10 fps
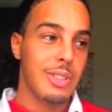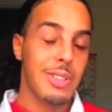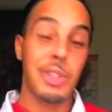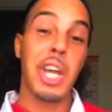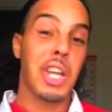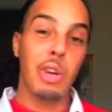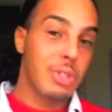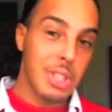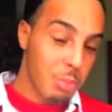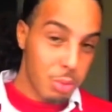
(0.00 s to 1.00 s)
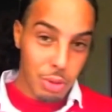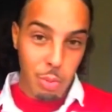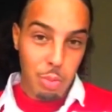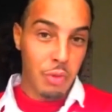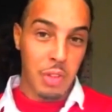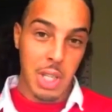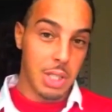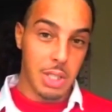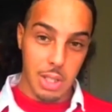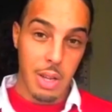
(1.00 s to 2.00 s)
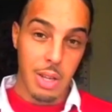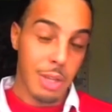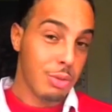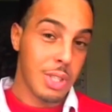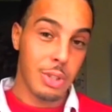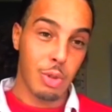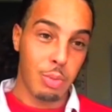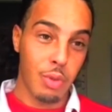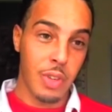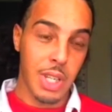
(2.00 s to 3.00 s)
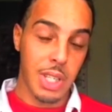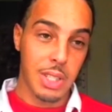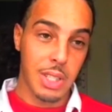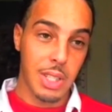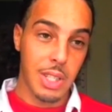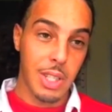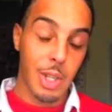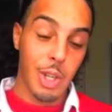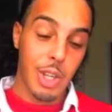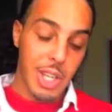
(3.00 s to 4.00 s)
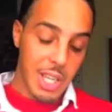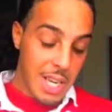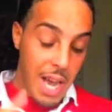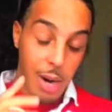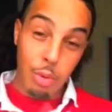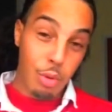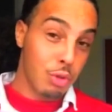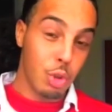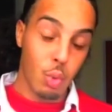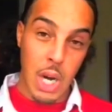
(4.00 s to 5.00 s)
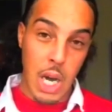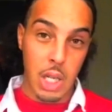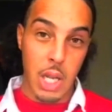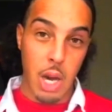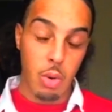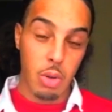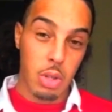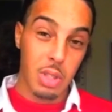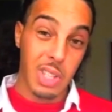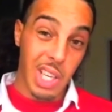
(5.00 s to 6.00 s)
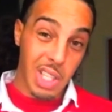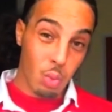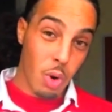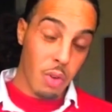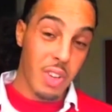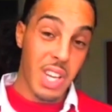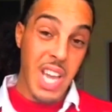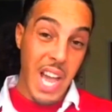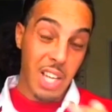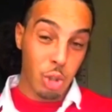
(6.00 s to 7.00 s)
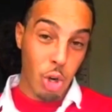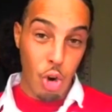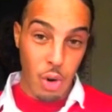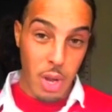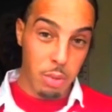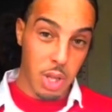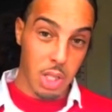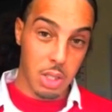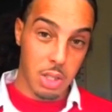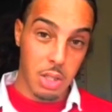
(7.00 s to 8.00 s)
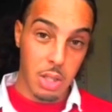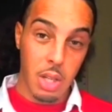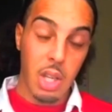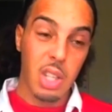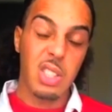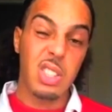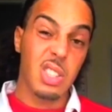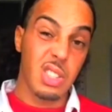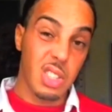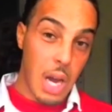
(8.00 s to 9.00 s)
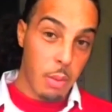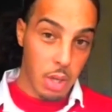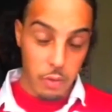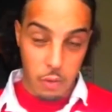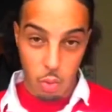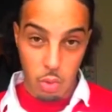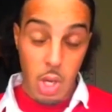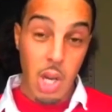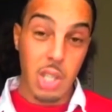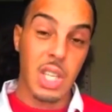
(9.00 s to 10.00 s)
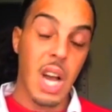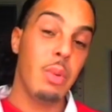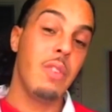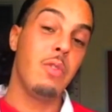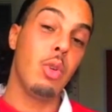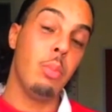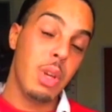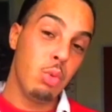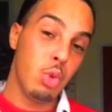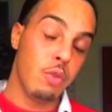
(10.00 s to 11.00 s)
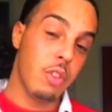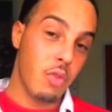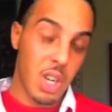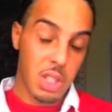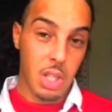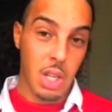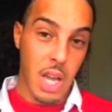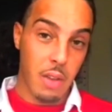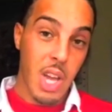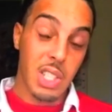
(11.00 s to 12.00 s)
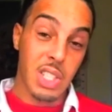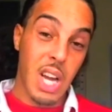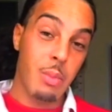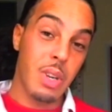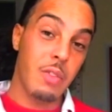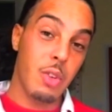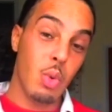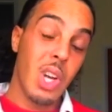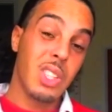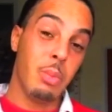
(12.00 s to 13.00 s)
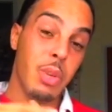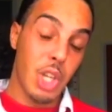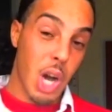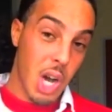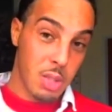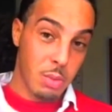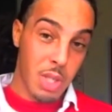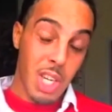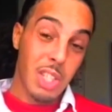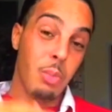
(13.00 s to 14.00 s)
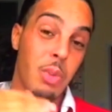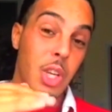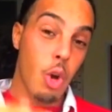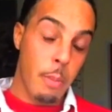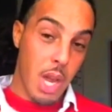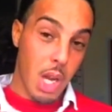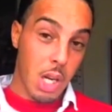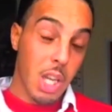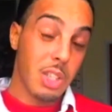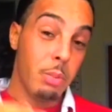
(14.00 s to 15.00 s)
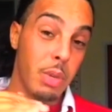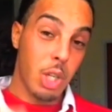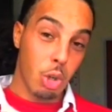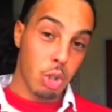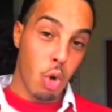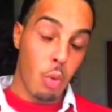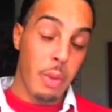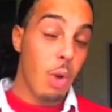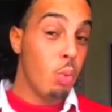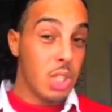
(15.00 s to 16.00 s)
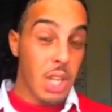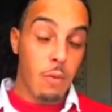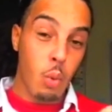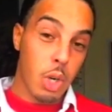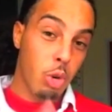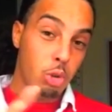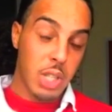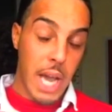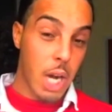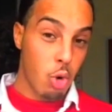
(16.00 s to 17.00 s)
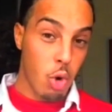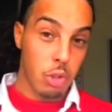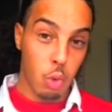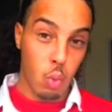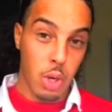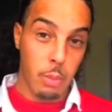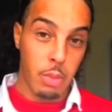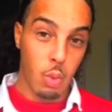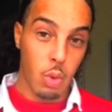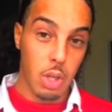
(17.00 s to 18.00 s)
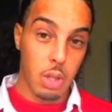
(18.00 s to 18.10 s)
They're guilty until proven innocent. Guilty until proven innocent. He got to prove to you without a doubt that he's worth it. He has to earn that place. This is a job interview. A job interview to be with you for the rest of your life. A job interview to be your husband, to be your man, to be your soulmate, whichever one of those categories you want to be with.